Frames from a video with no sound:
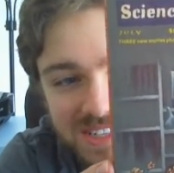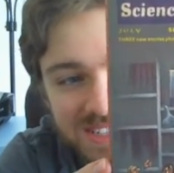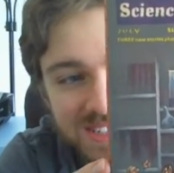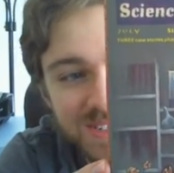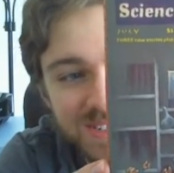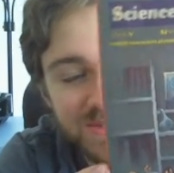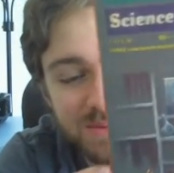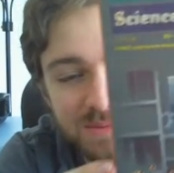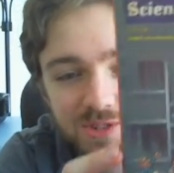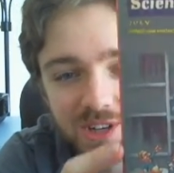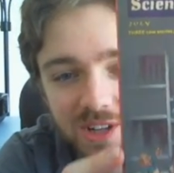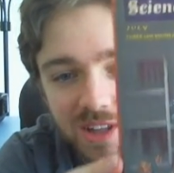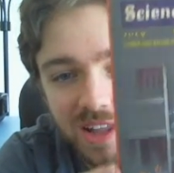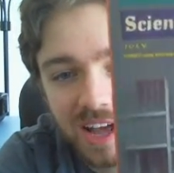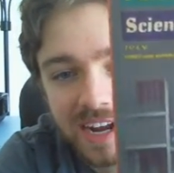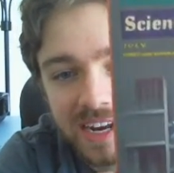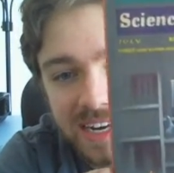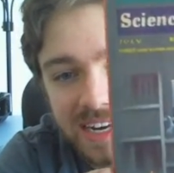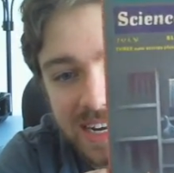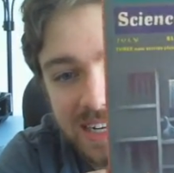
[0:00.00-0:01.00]
This is from
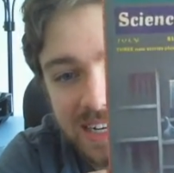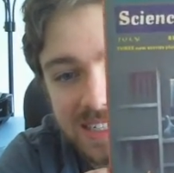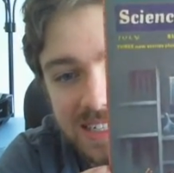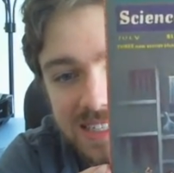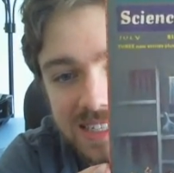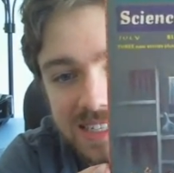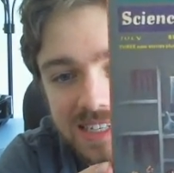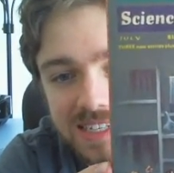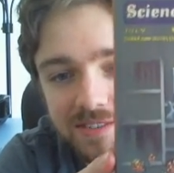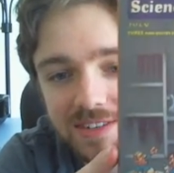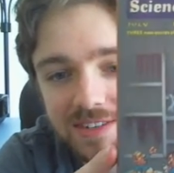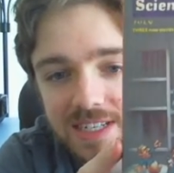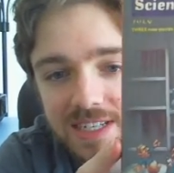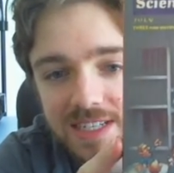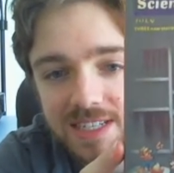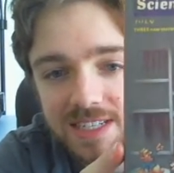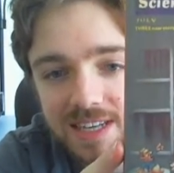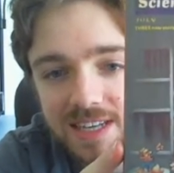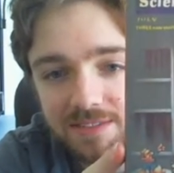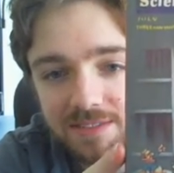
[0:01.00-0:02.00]
July
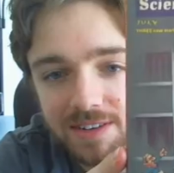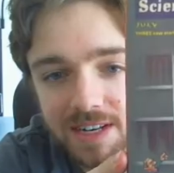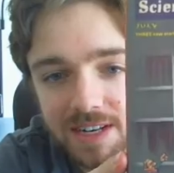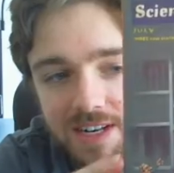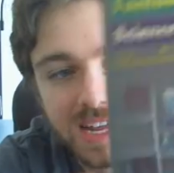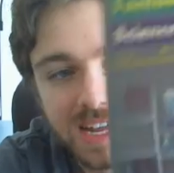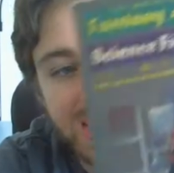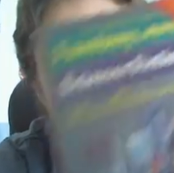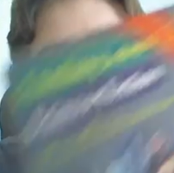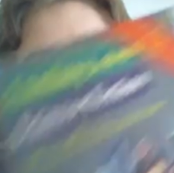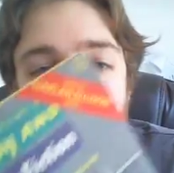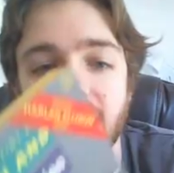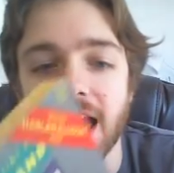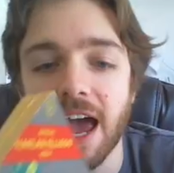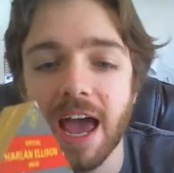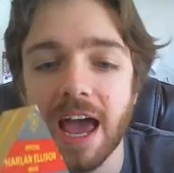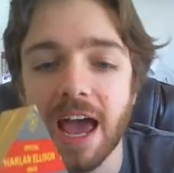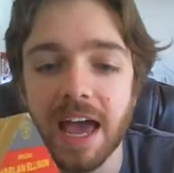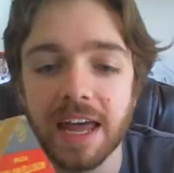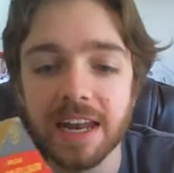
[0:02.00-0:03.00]
1977,
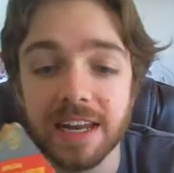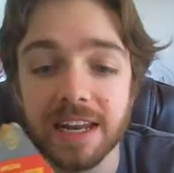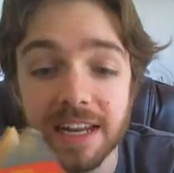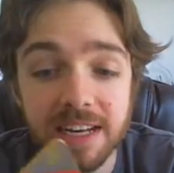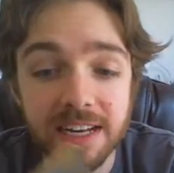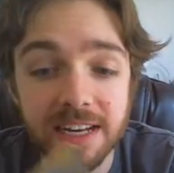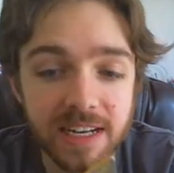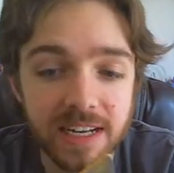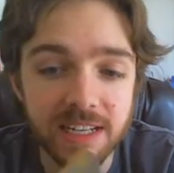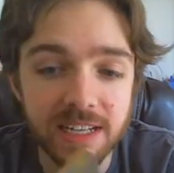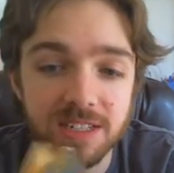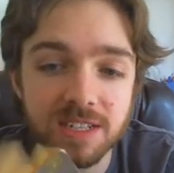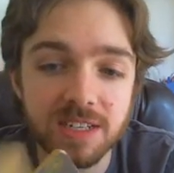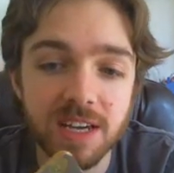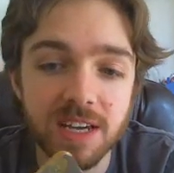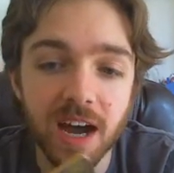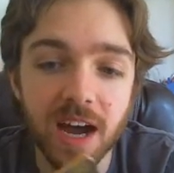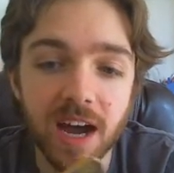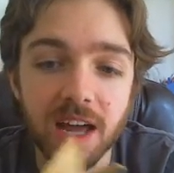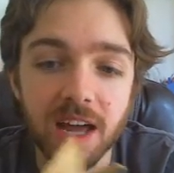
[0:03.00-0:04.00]
and in it it's
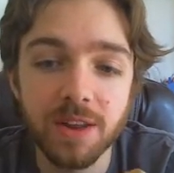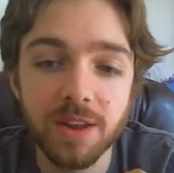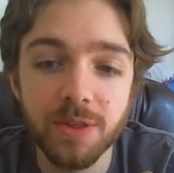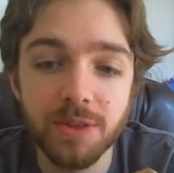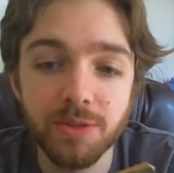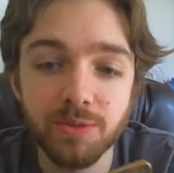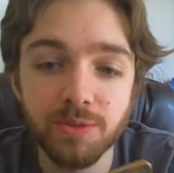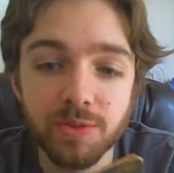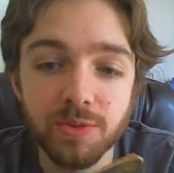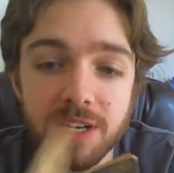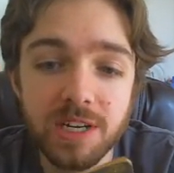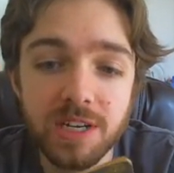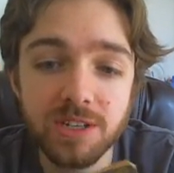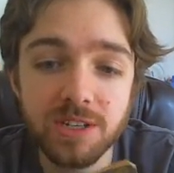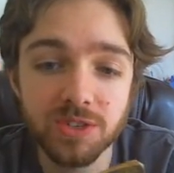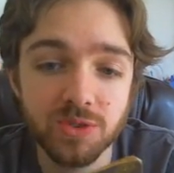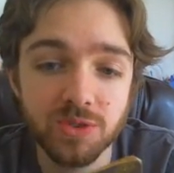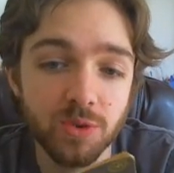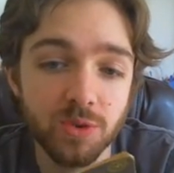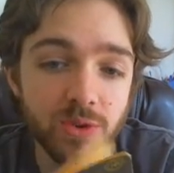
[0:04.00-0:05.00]
got 3
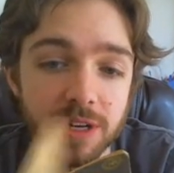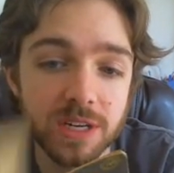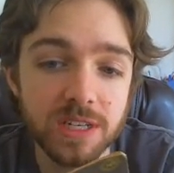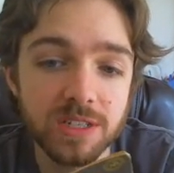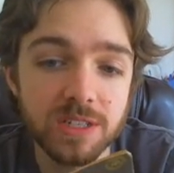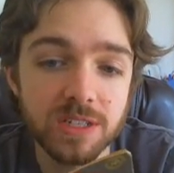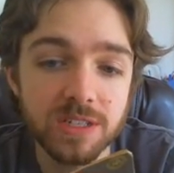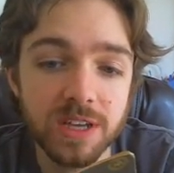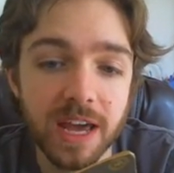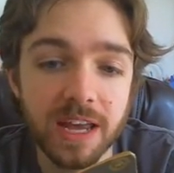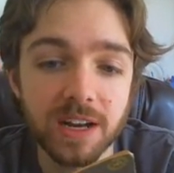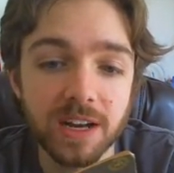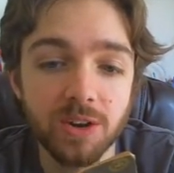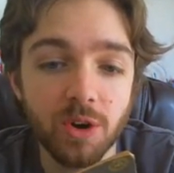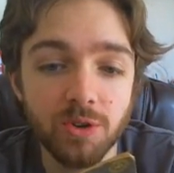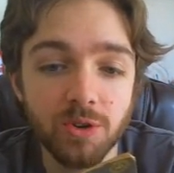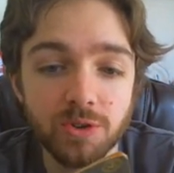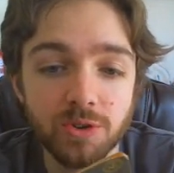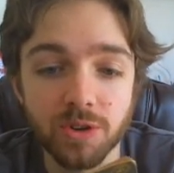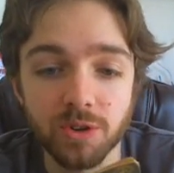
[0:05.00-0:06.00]
stories and an
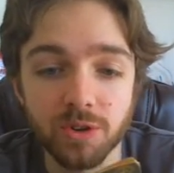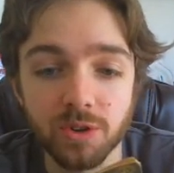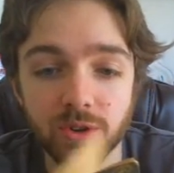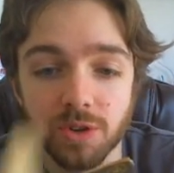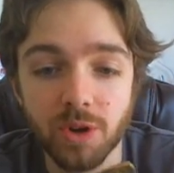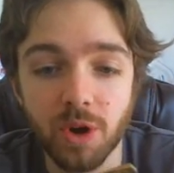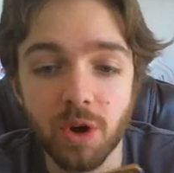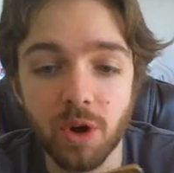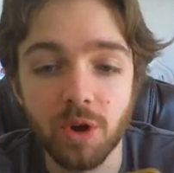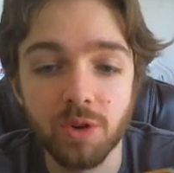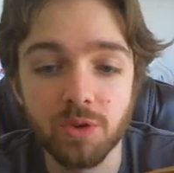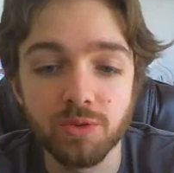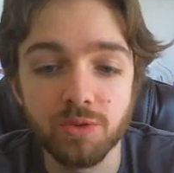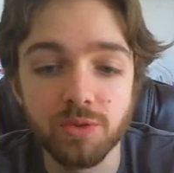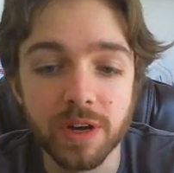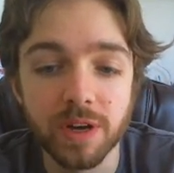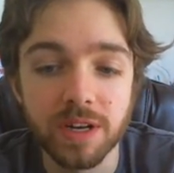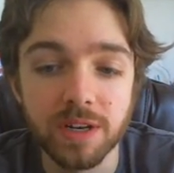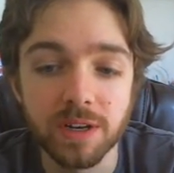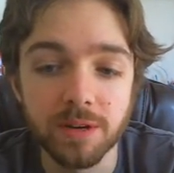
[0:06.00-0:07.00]
article all
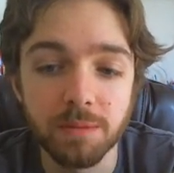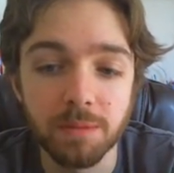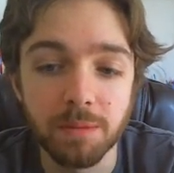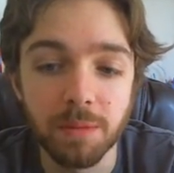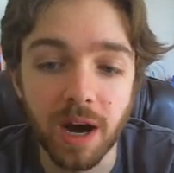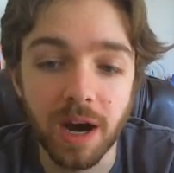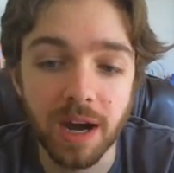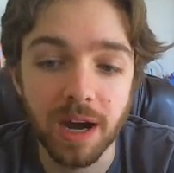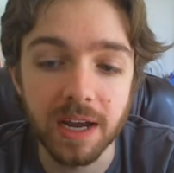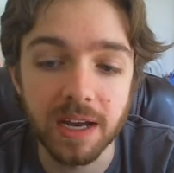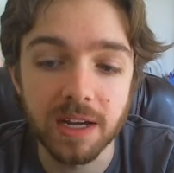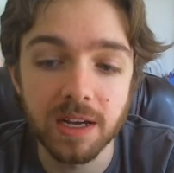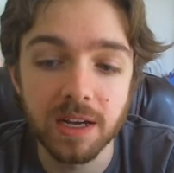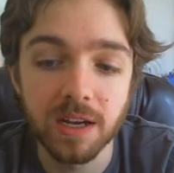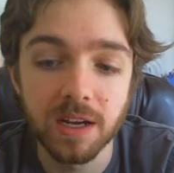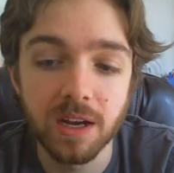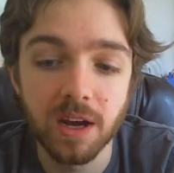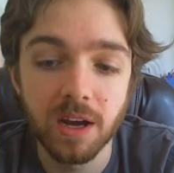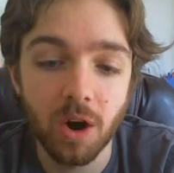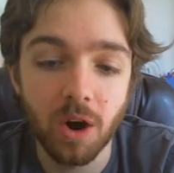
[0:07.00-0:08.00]
written by
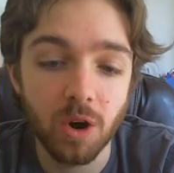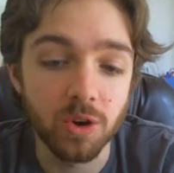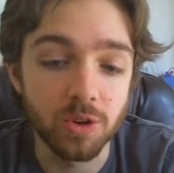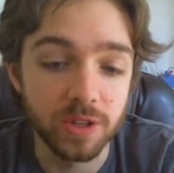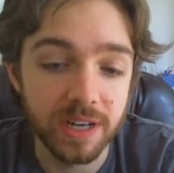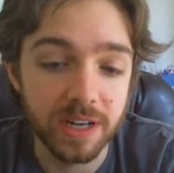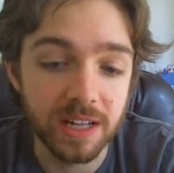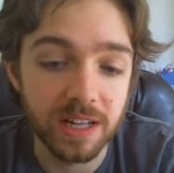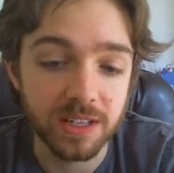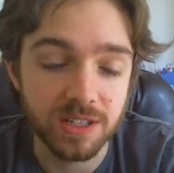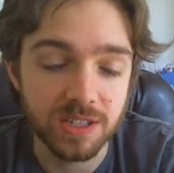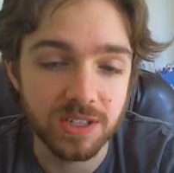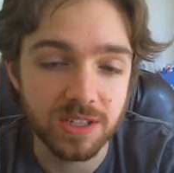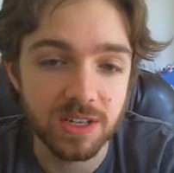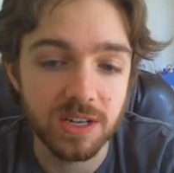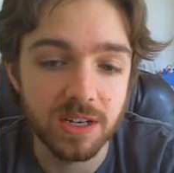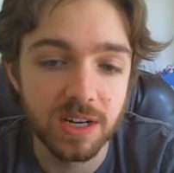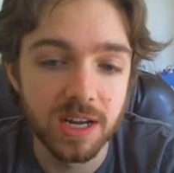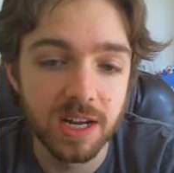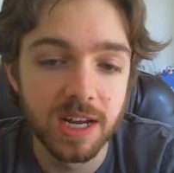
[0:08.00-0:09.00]
Harlan
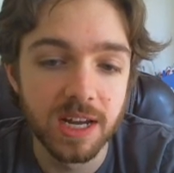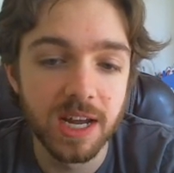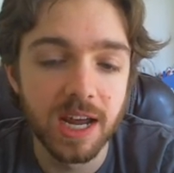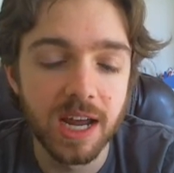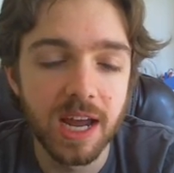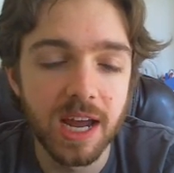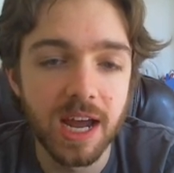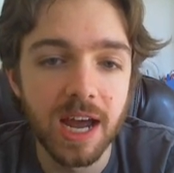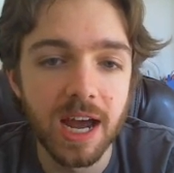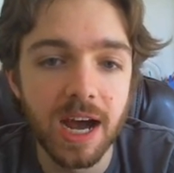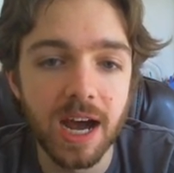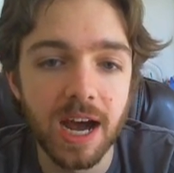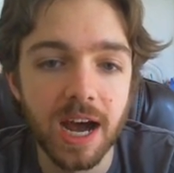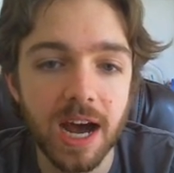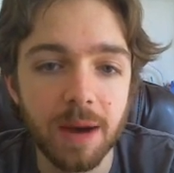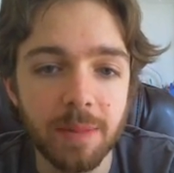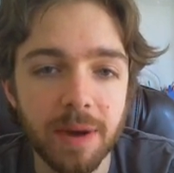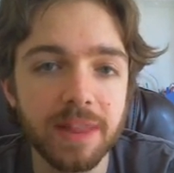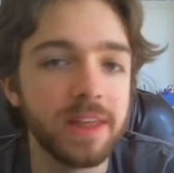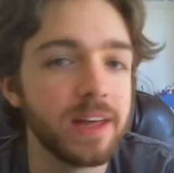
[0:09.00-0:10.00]
Ellison,
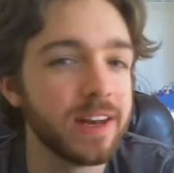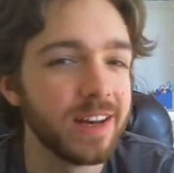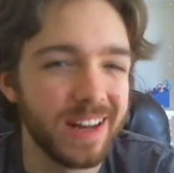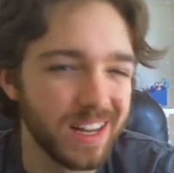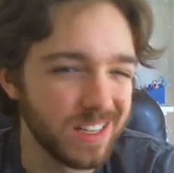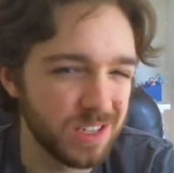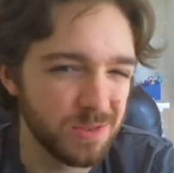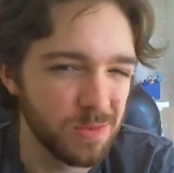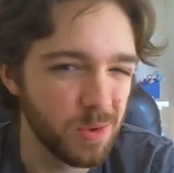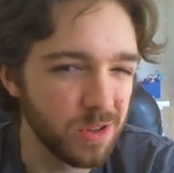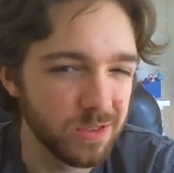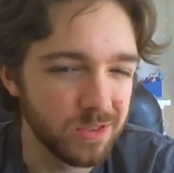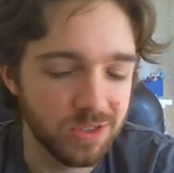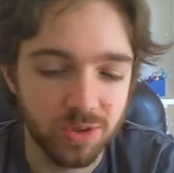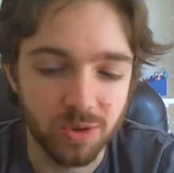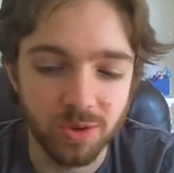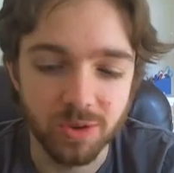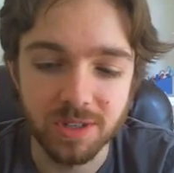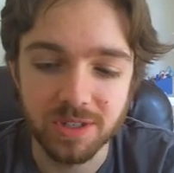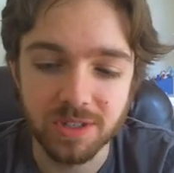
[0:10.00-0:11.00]
and then it has some other
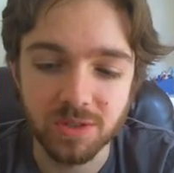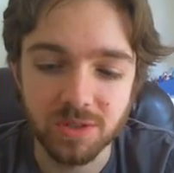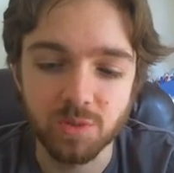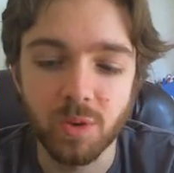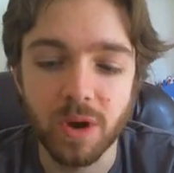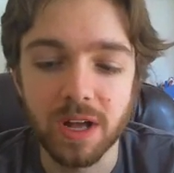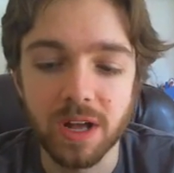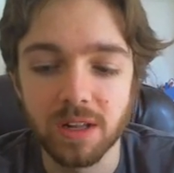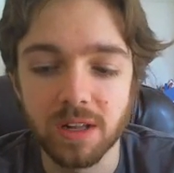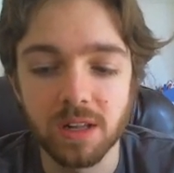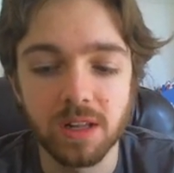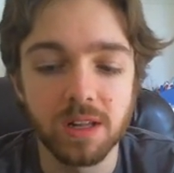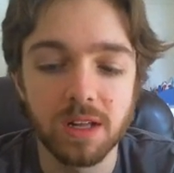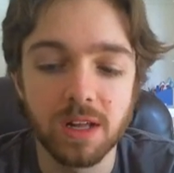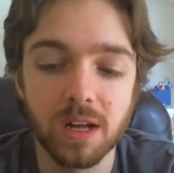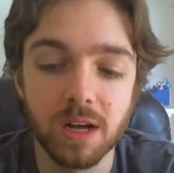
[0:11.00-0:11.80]
stories as well,